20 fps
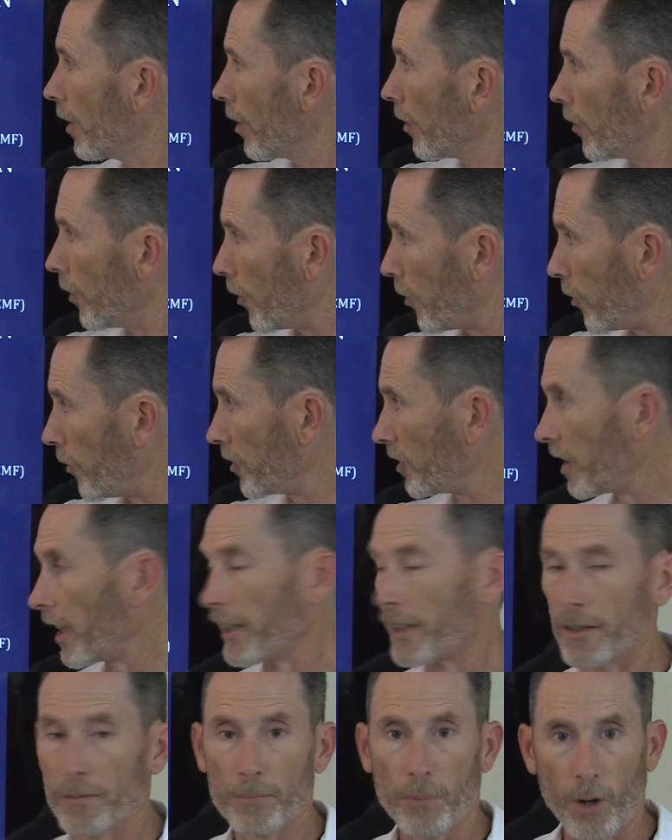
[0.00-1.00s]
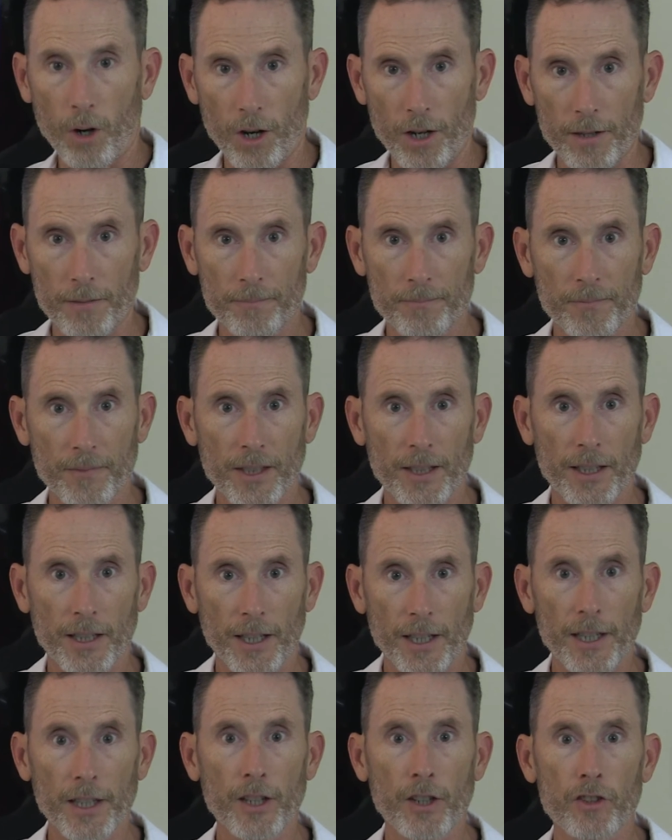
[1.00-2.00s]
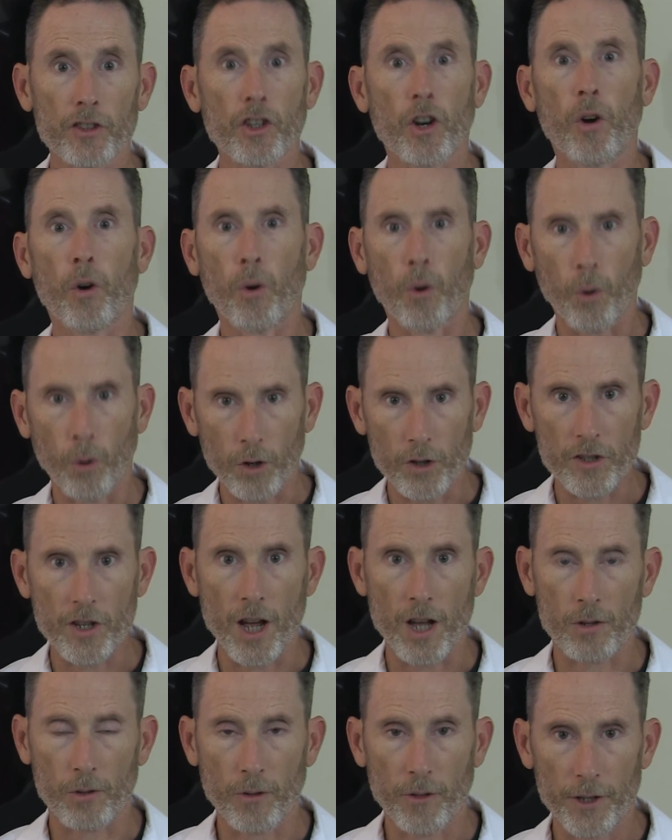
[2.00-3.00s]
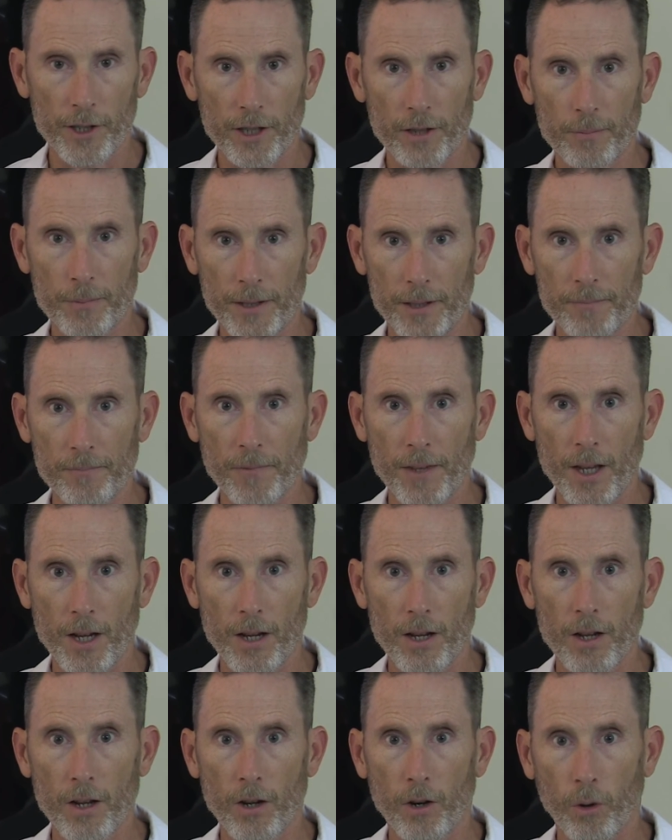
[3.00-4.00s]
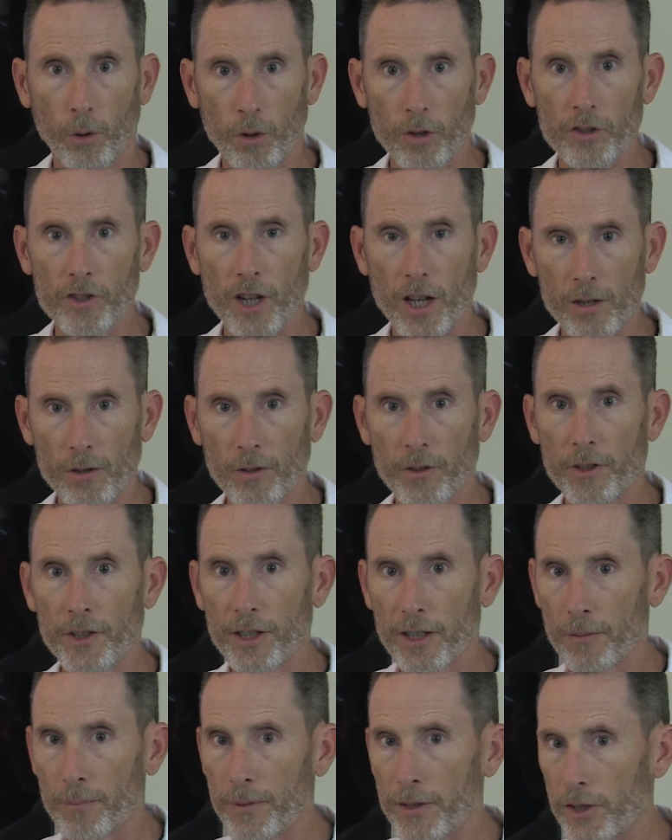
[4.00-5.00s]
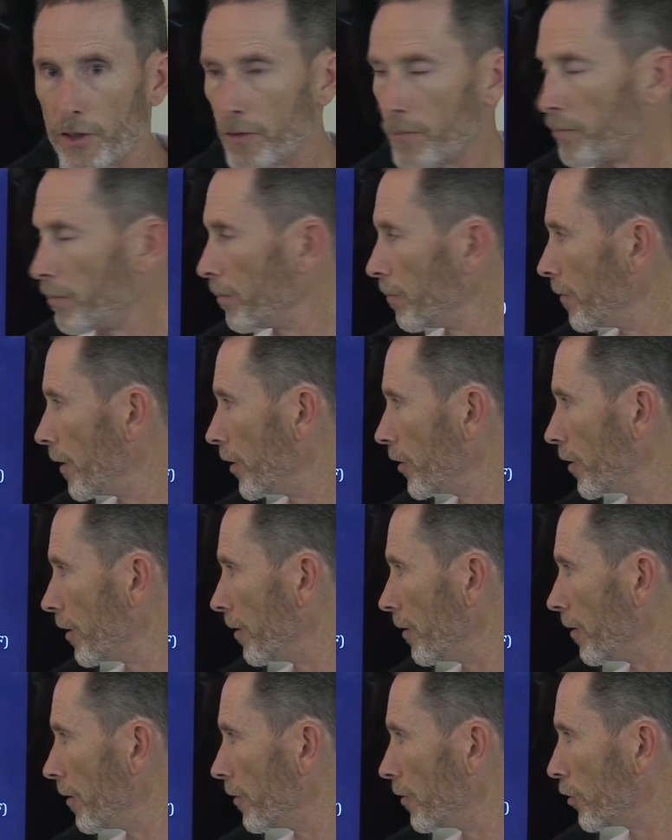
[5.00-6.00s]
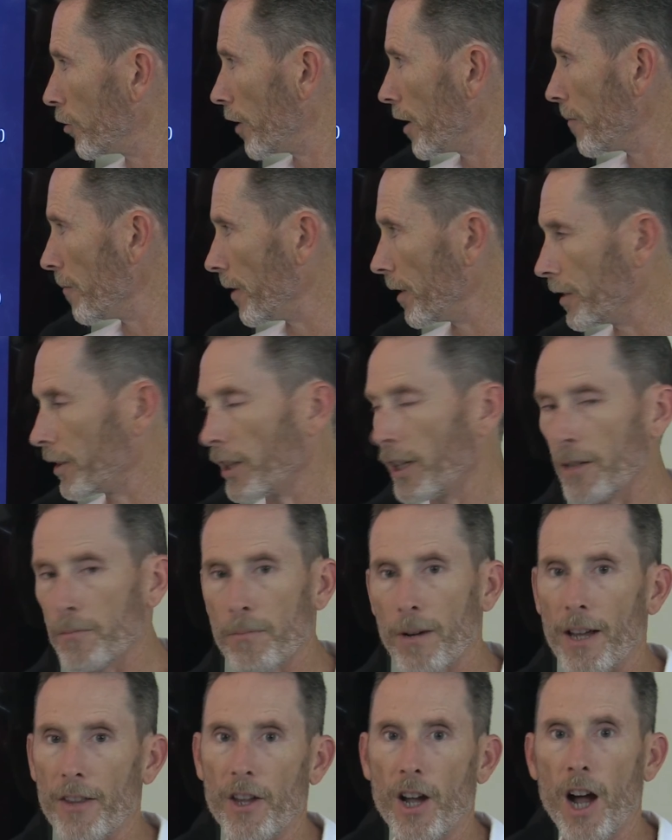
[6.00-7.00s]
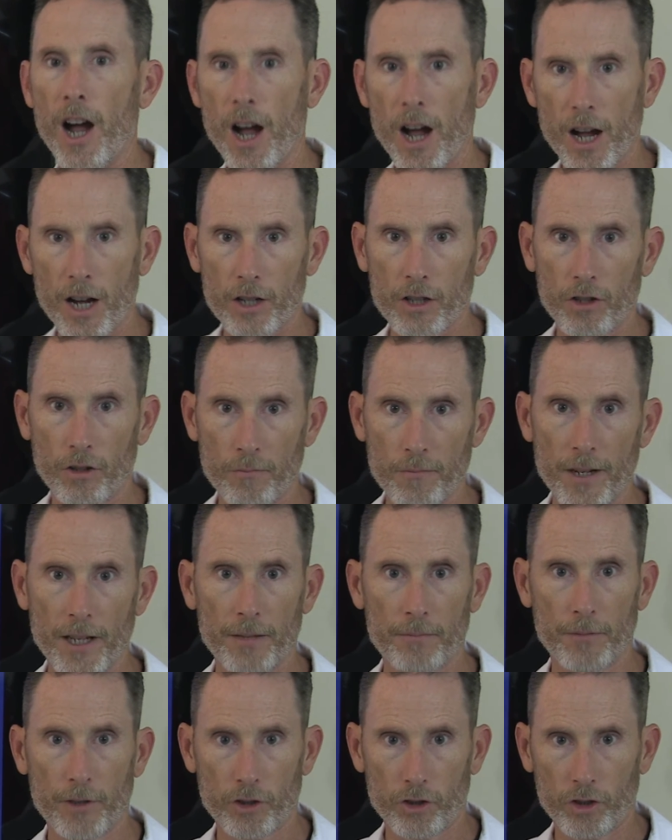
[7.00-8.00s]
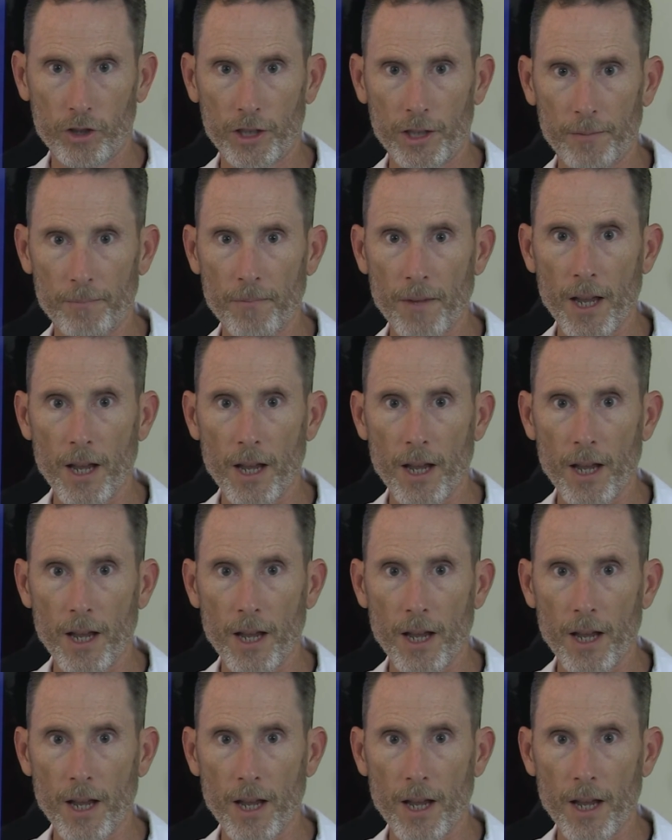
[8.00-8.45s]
The second part is horizontal therapy. Horizontal therapy is a treatment done by the HacoMed machine.